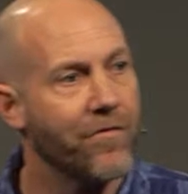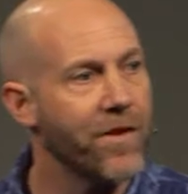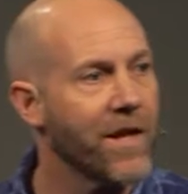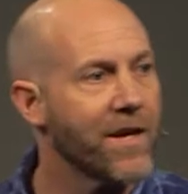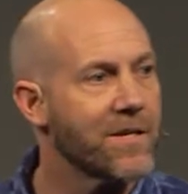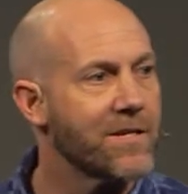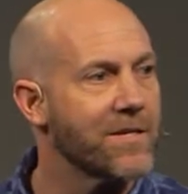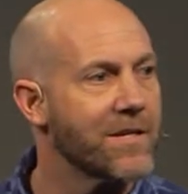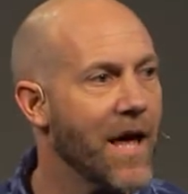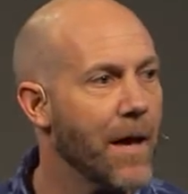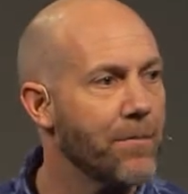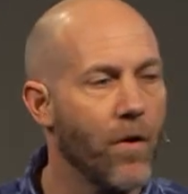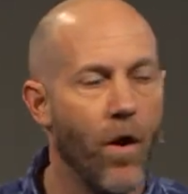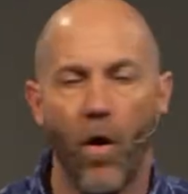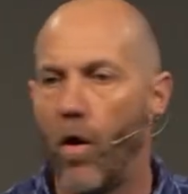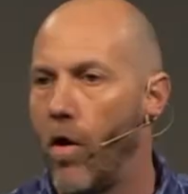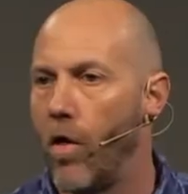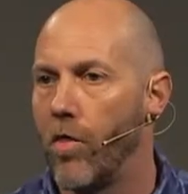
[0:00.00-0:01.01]
to accept
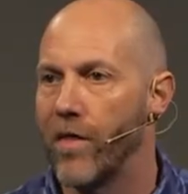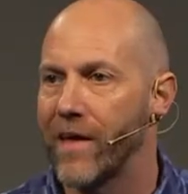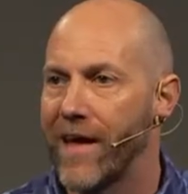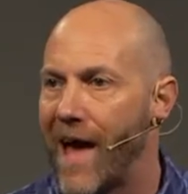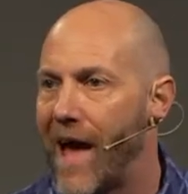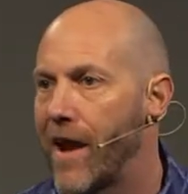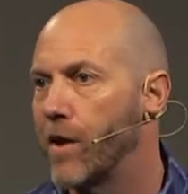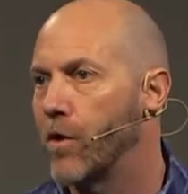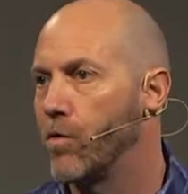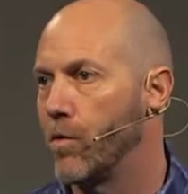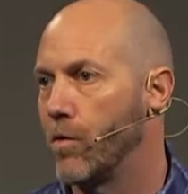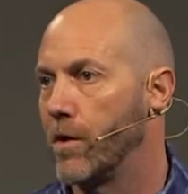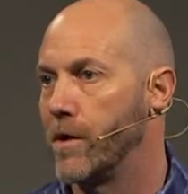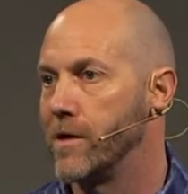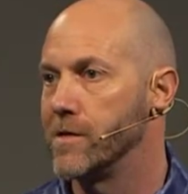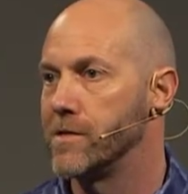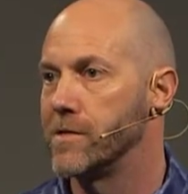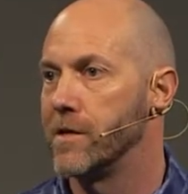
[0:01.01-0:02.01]
all the
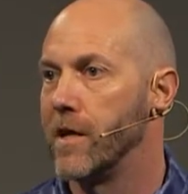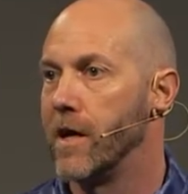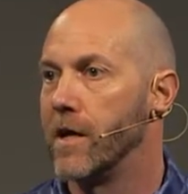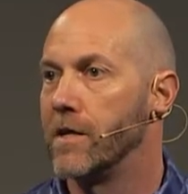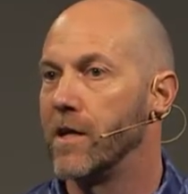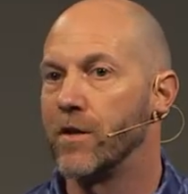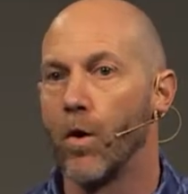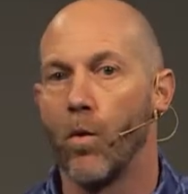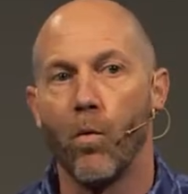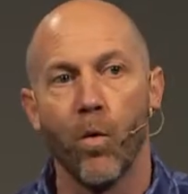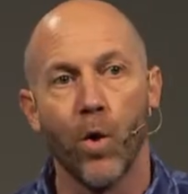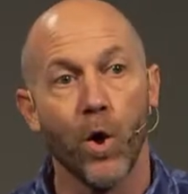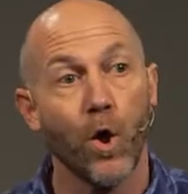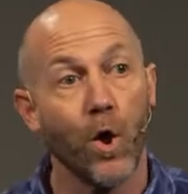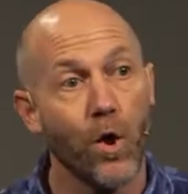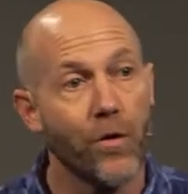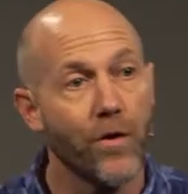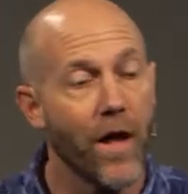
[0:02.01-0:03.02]
categories that the
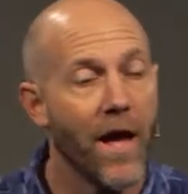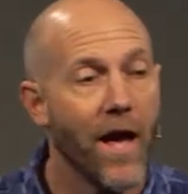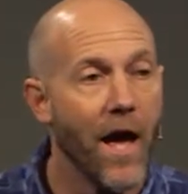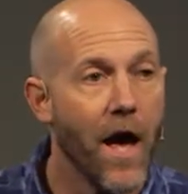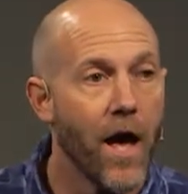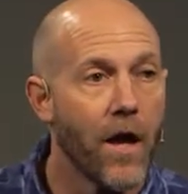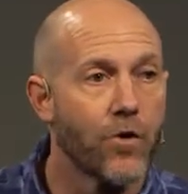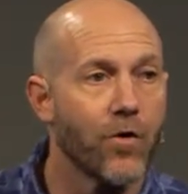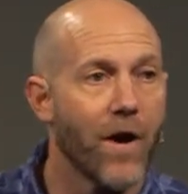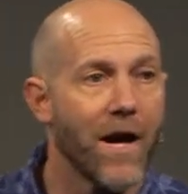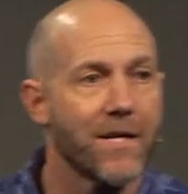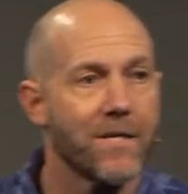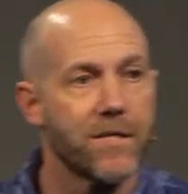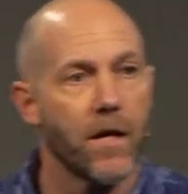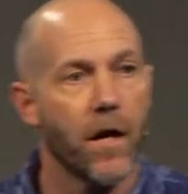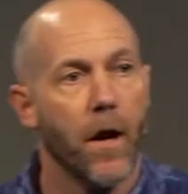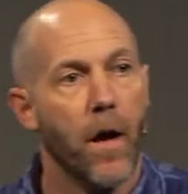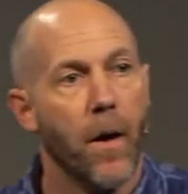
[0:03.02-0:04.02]
world tries
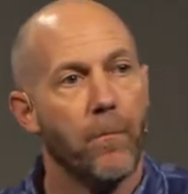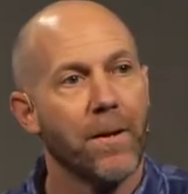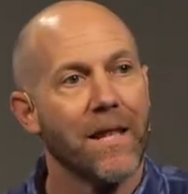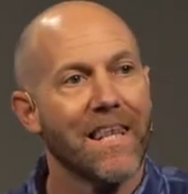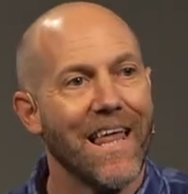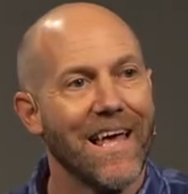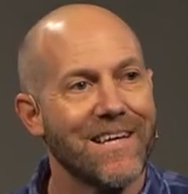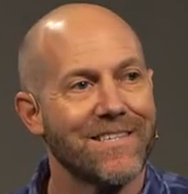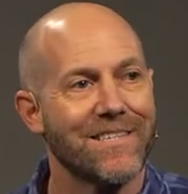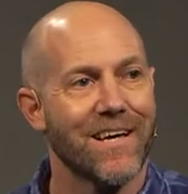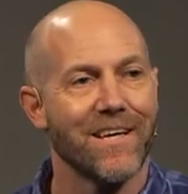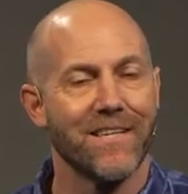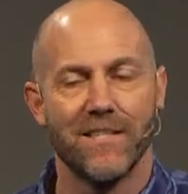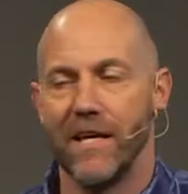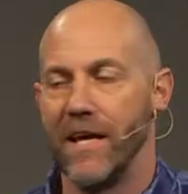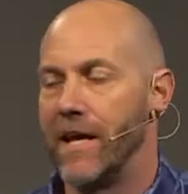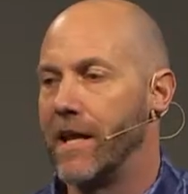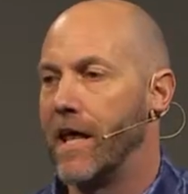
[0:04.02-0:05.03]
to place us
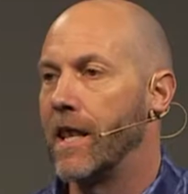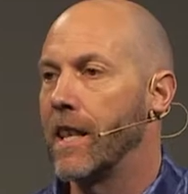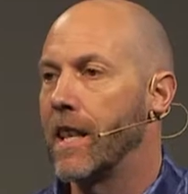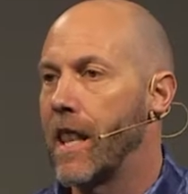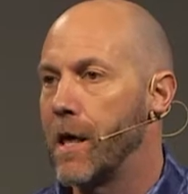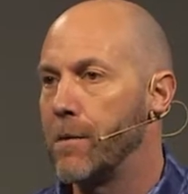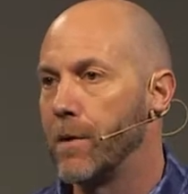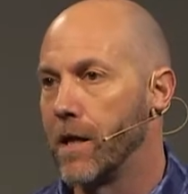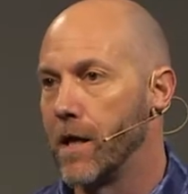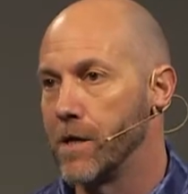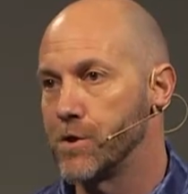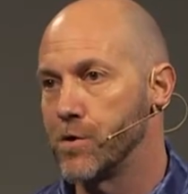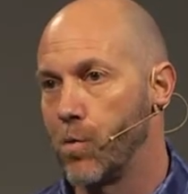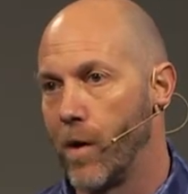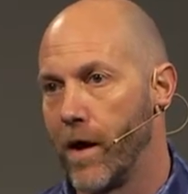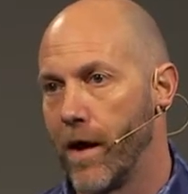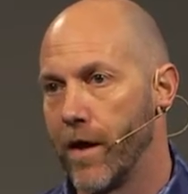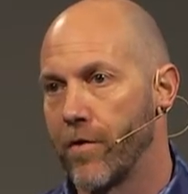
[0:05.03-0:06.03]
in and label us
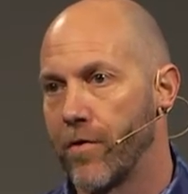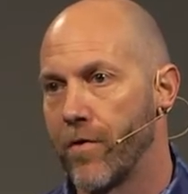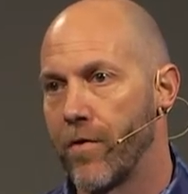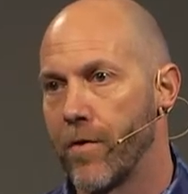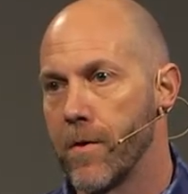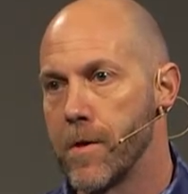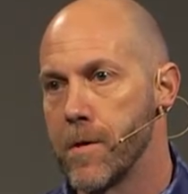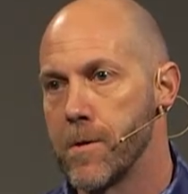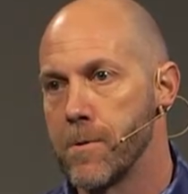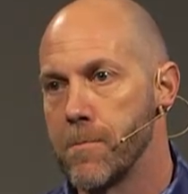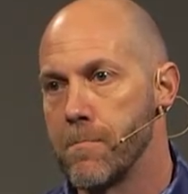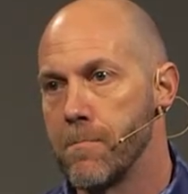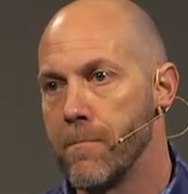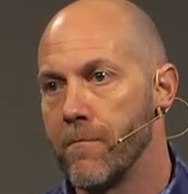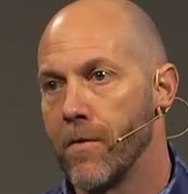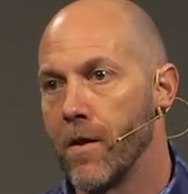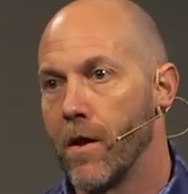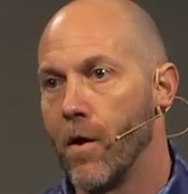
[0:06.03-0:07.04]
with.
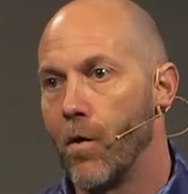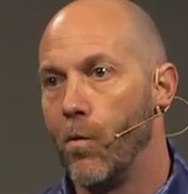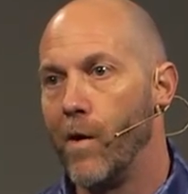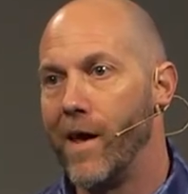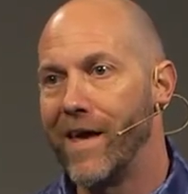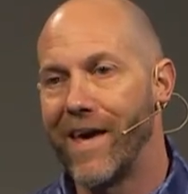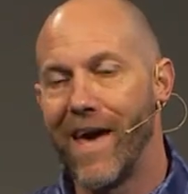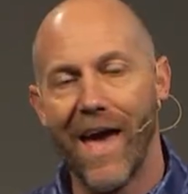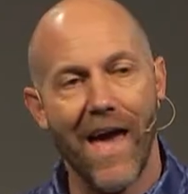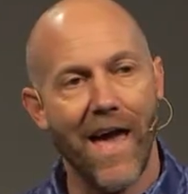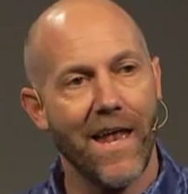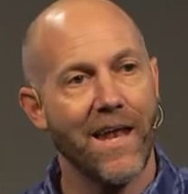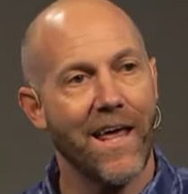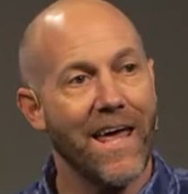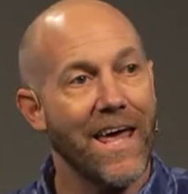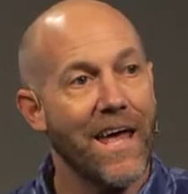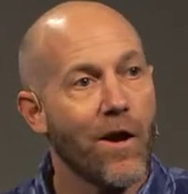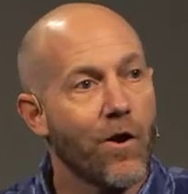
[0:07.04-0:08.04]
We can
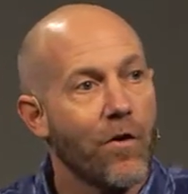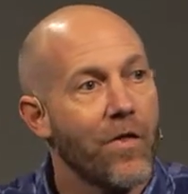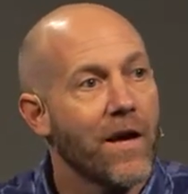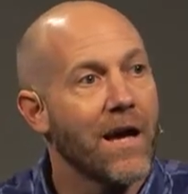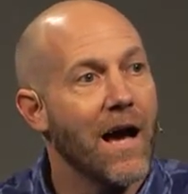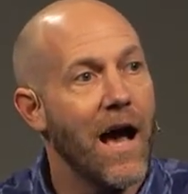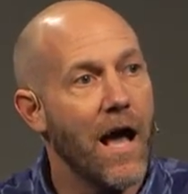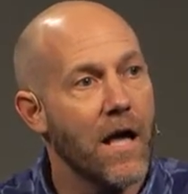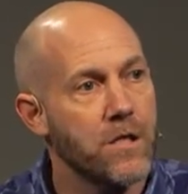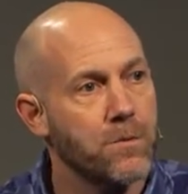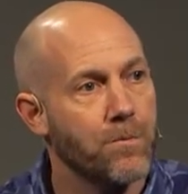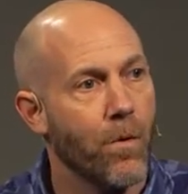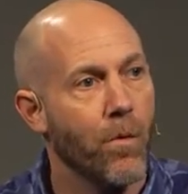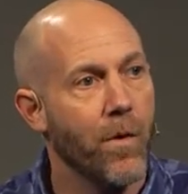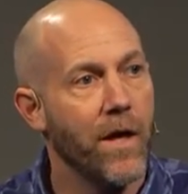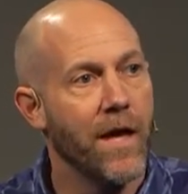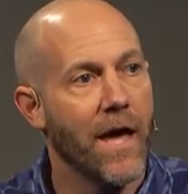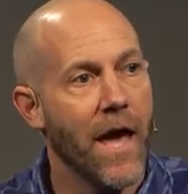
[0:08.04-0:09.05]
hear the gospel.
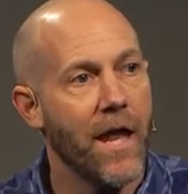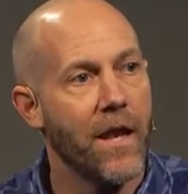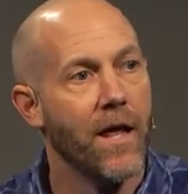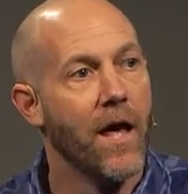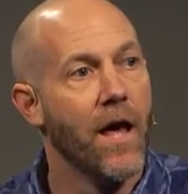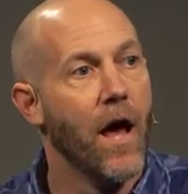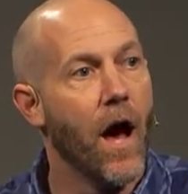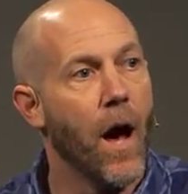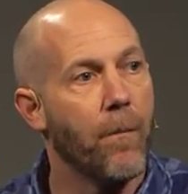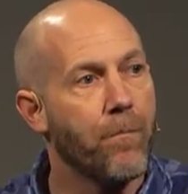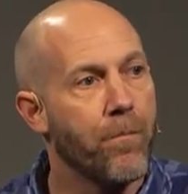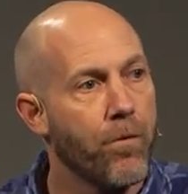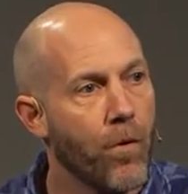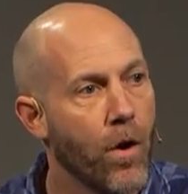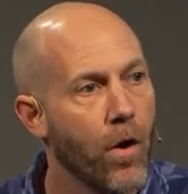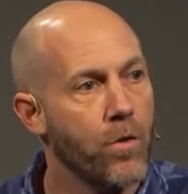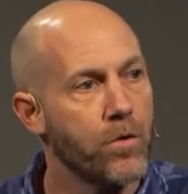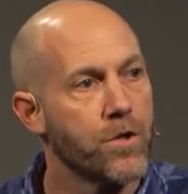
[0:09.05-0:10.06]
We can
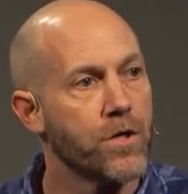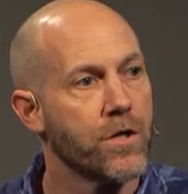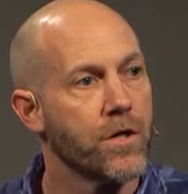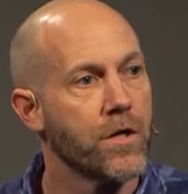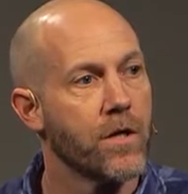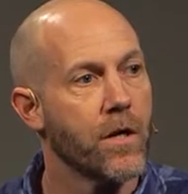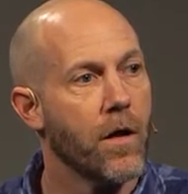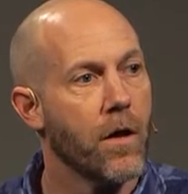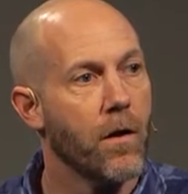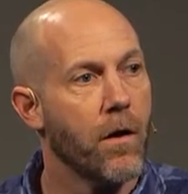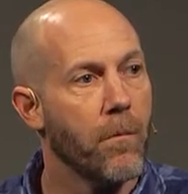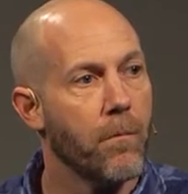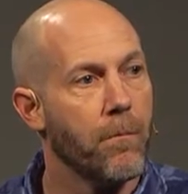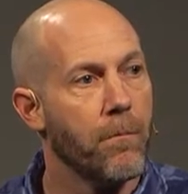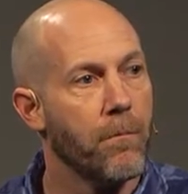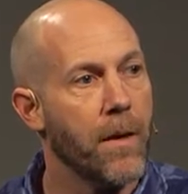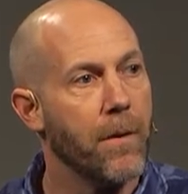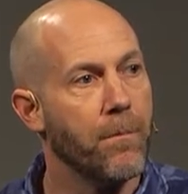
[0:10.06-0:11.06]
approach
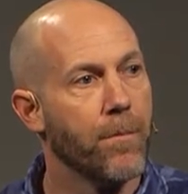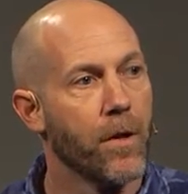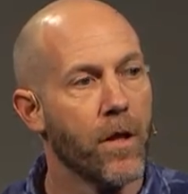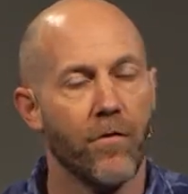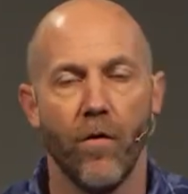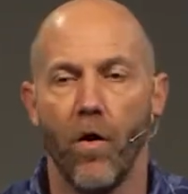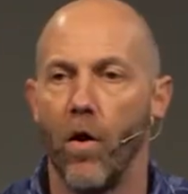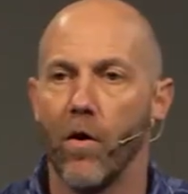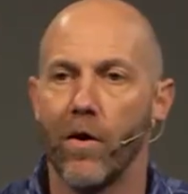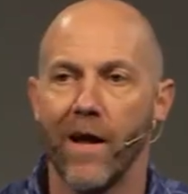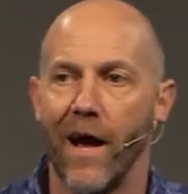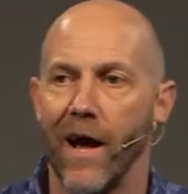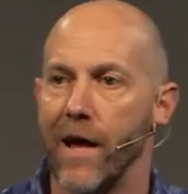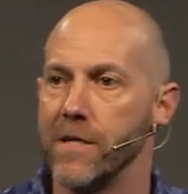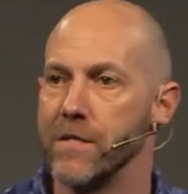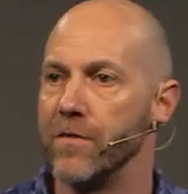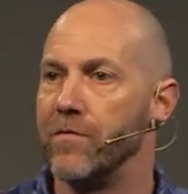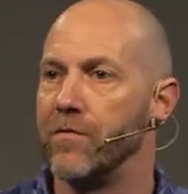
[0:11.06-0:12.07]
people of all
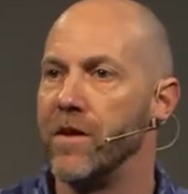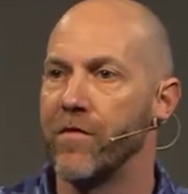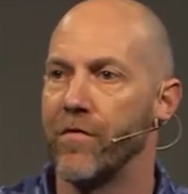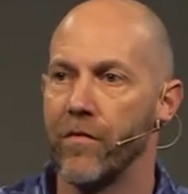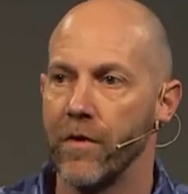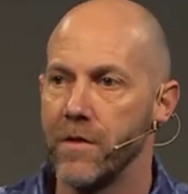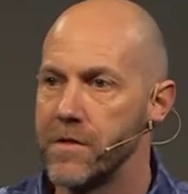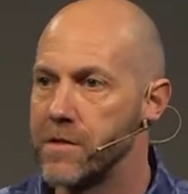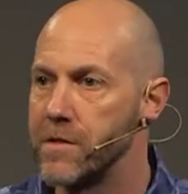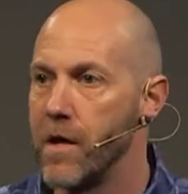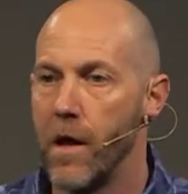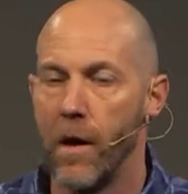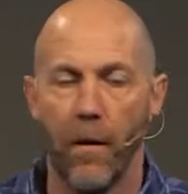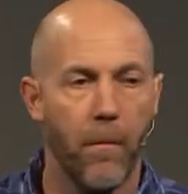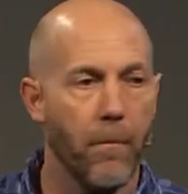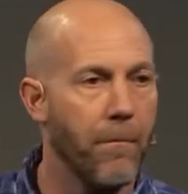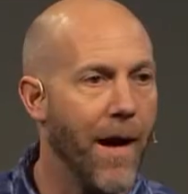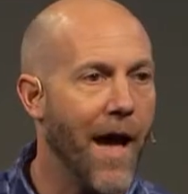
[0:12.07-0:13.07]
kinds of difference,
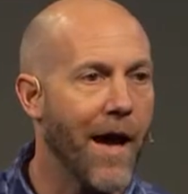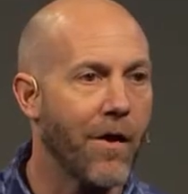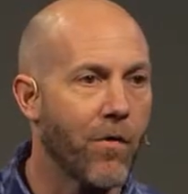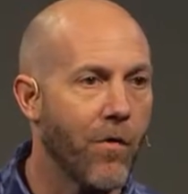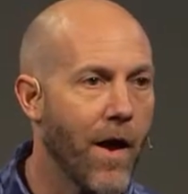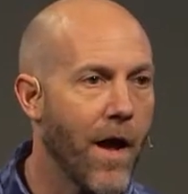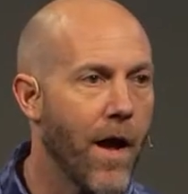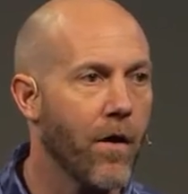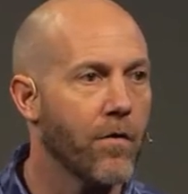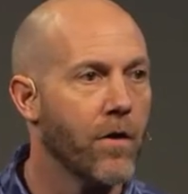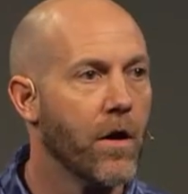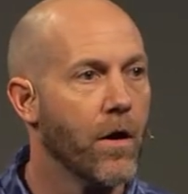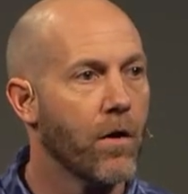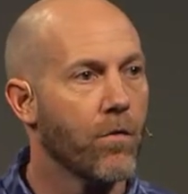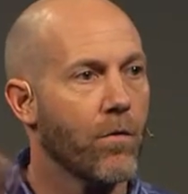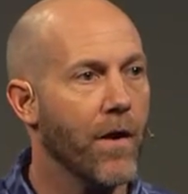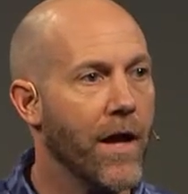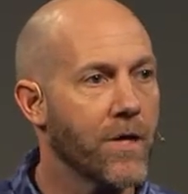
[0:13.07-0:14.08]
background,
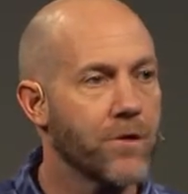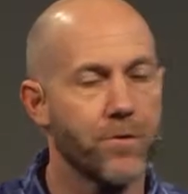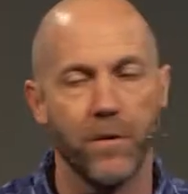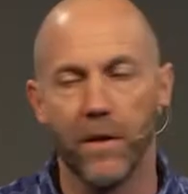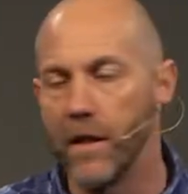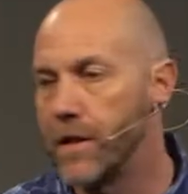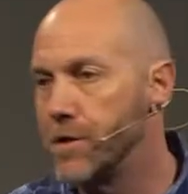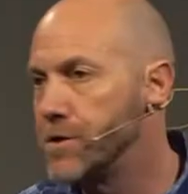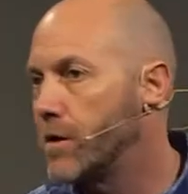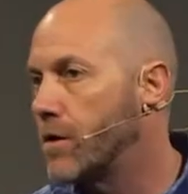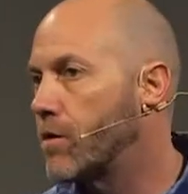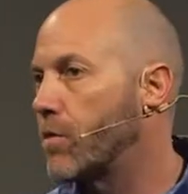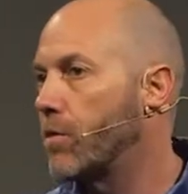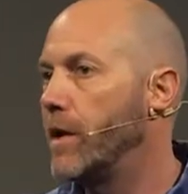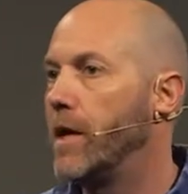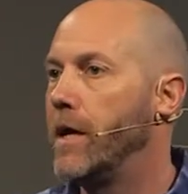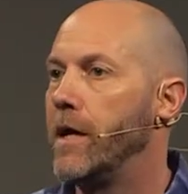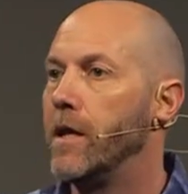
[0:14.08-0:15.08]
race, religion,
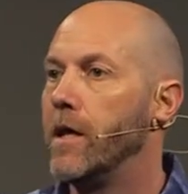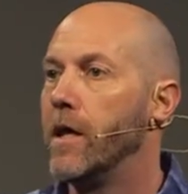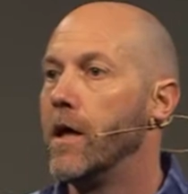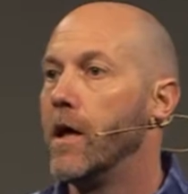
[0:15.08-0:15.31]
creed,